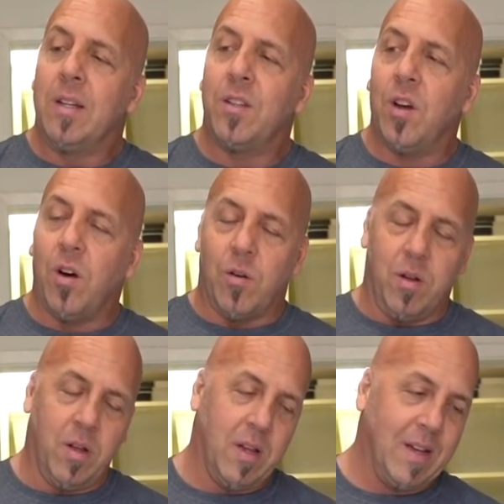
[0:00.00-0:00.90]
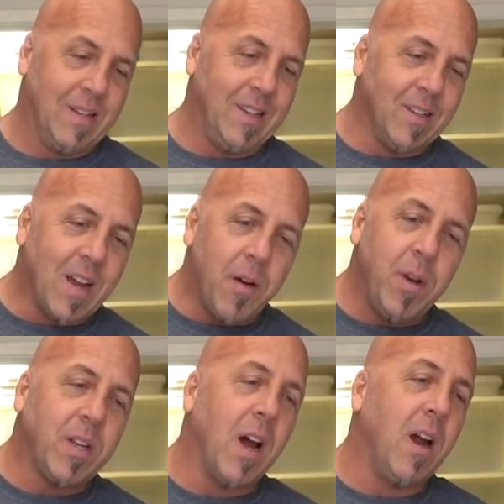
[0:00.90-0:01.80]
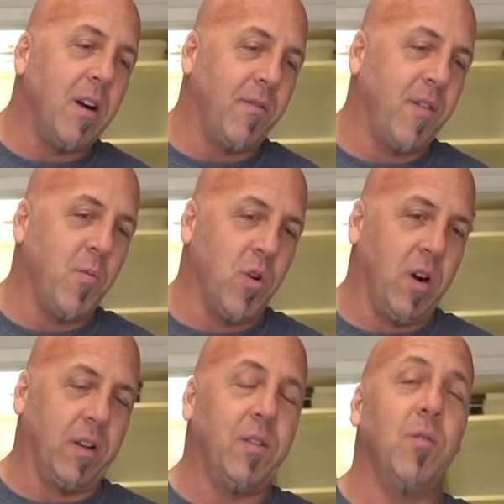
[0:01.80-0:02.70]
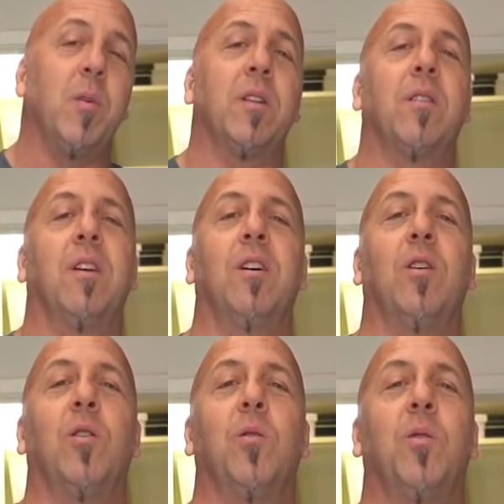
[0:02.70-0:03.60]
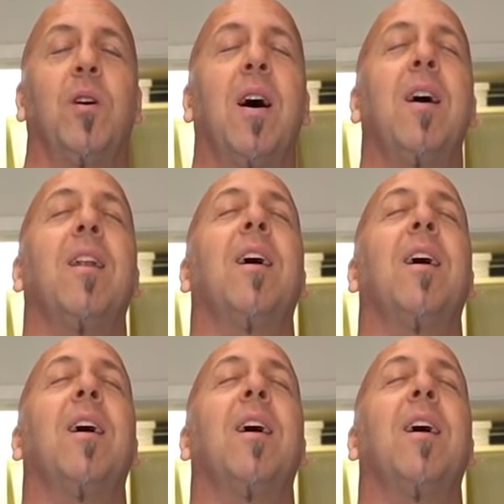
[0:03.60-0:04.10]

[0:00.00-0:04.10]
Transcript: So, since I retired from work 2 months ago, it